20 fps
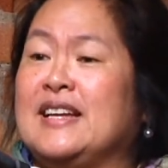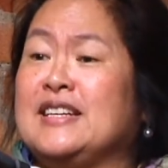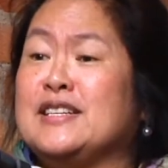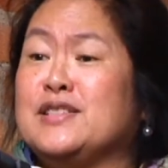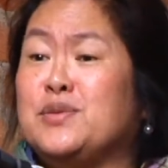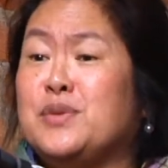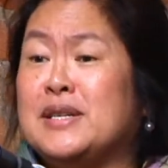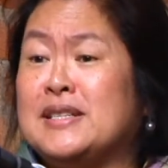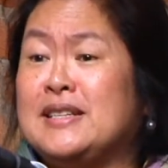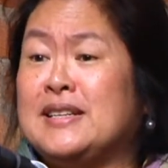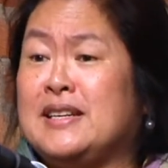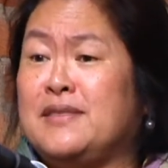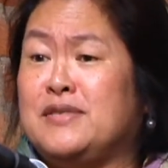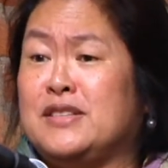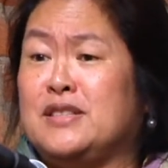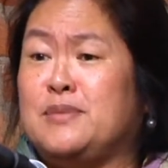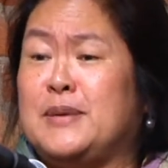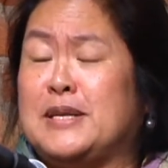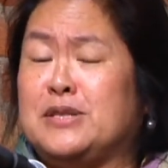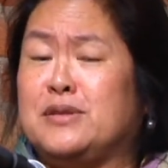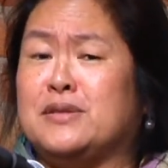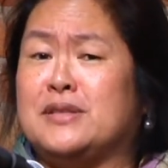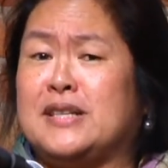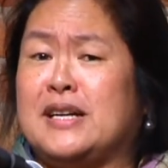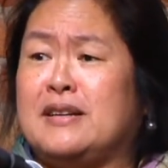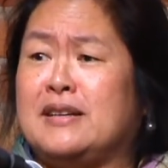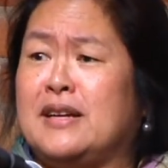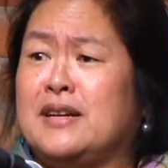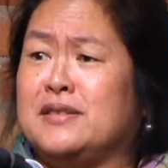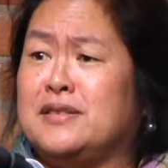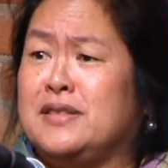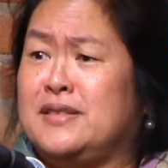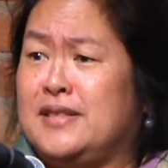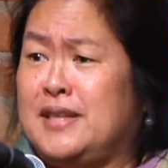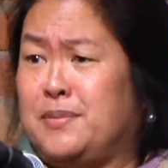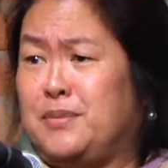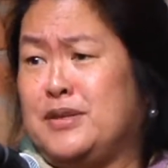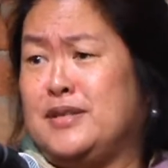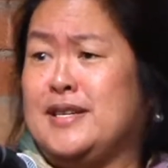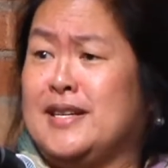I just want to give a special shout out to
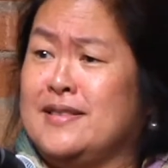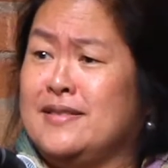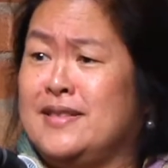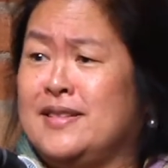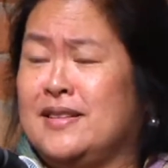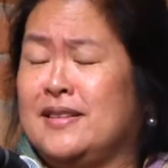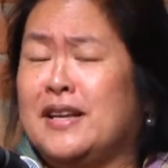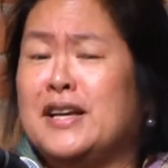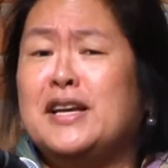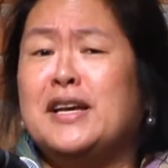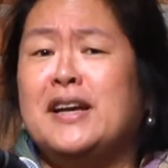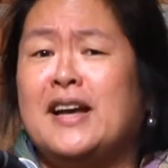Deborah Jenson,